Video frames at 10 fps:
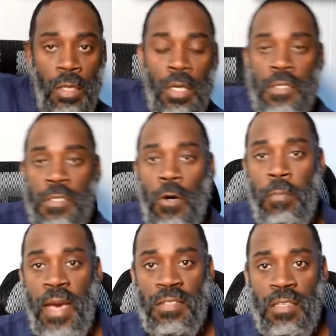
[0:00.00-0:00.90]
So
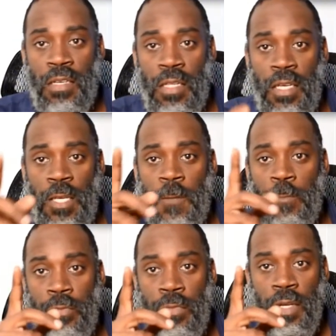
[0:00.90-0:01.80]
basically,
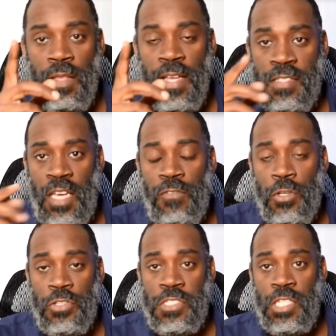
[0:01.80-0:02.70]
let's say if
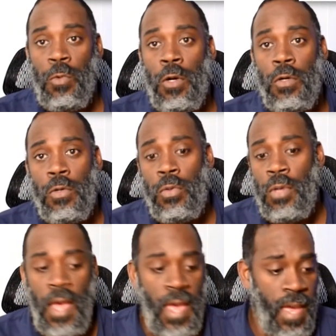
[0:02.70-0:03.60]
you're zeroed
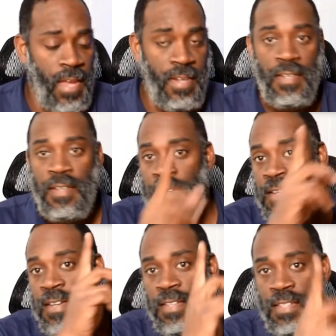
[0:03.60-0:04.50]
at
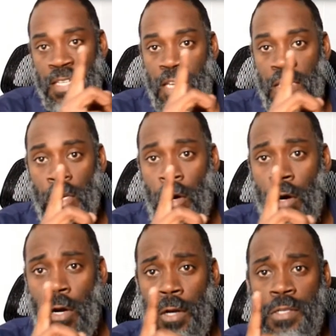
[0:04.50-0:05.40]
10
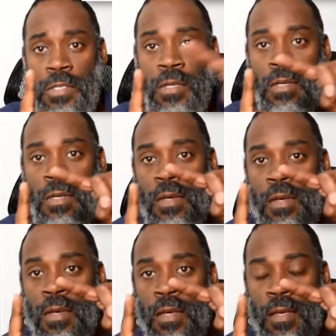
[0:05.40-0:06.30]
yards
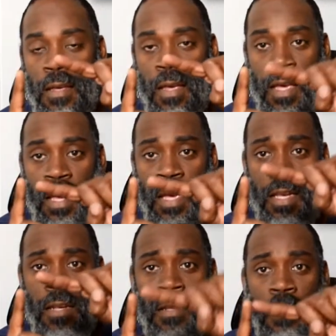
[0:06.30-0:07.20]

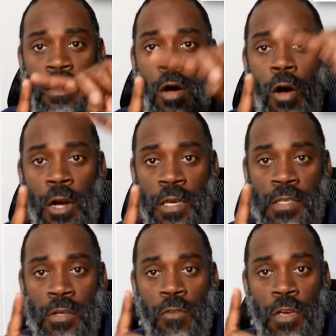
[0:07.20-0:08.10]
and the arc is
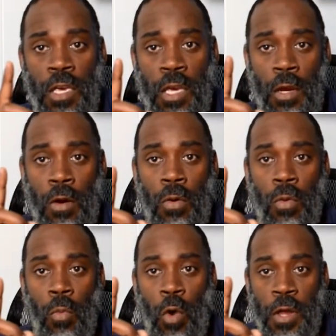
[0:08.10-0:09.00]
over here
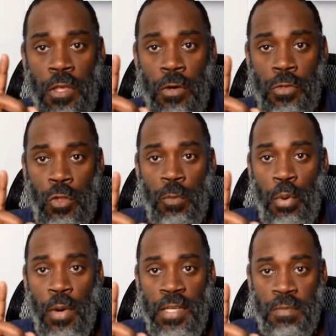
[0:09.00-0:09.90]
where those 2
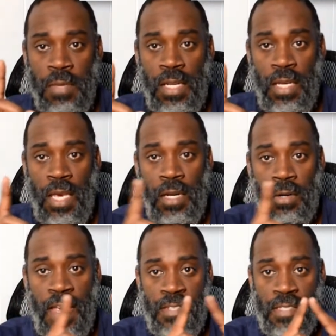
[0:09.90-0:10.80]
points meet again on
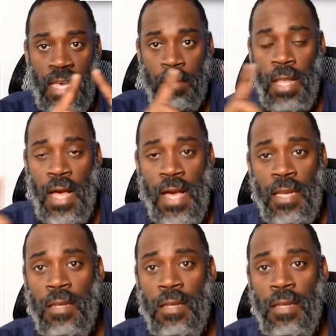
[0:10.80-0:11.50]
that same line,